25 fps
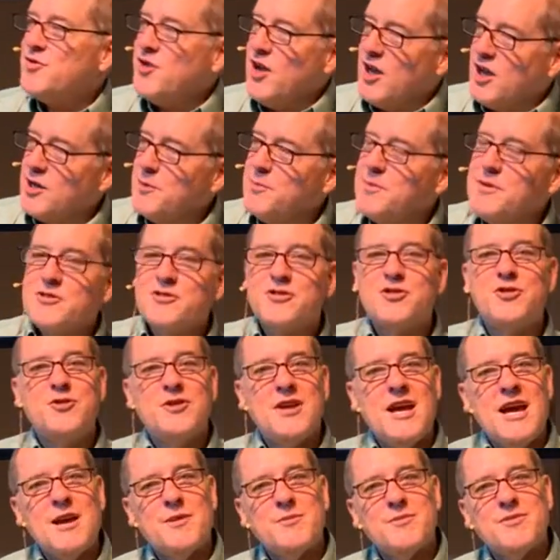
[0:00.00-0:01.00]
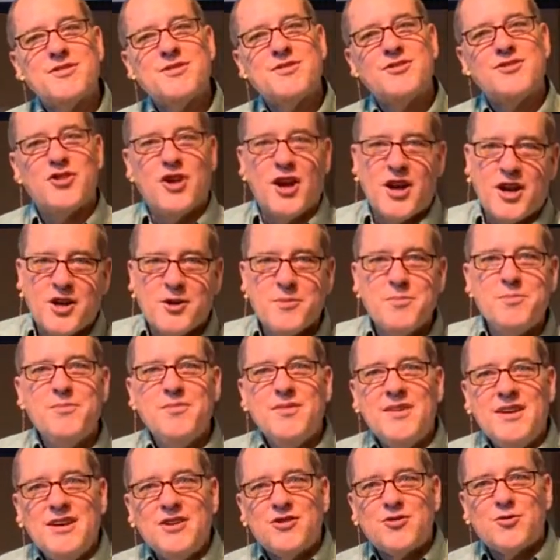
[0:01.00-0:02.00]
Jacob has two names Jacob,
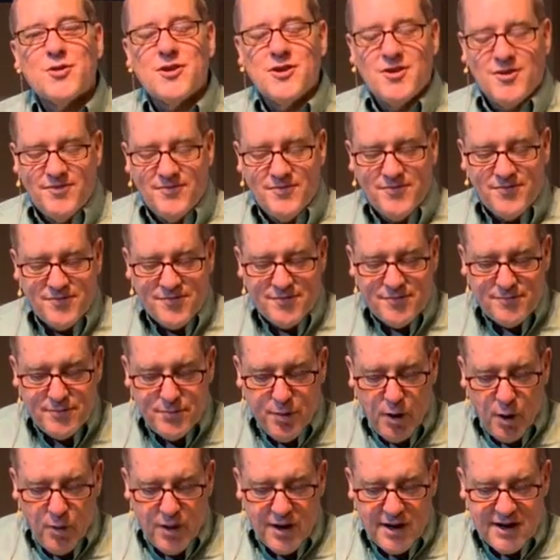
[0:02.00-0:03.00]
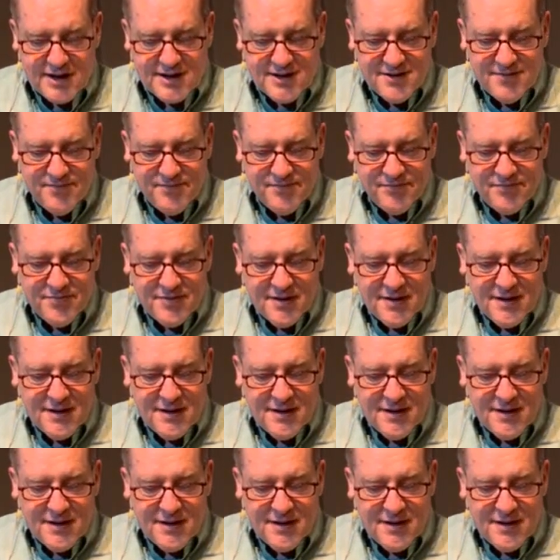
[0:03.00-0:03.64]
Israel. Poetic.